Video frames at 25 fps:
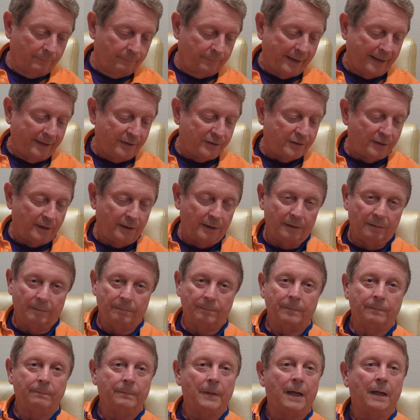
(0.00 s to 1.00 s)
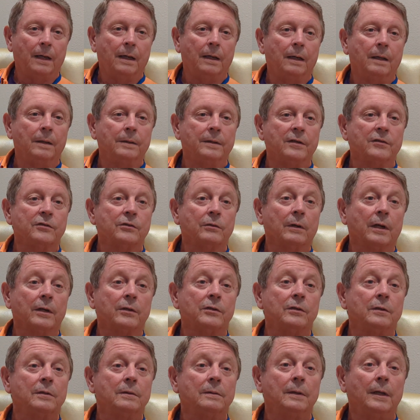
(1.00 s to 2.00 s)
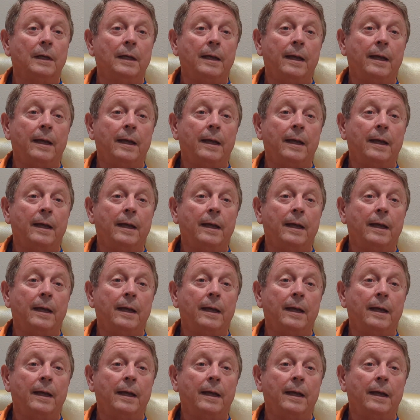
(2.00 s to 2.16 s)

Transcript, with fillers: facing uh, destruction,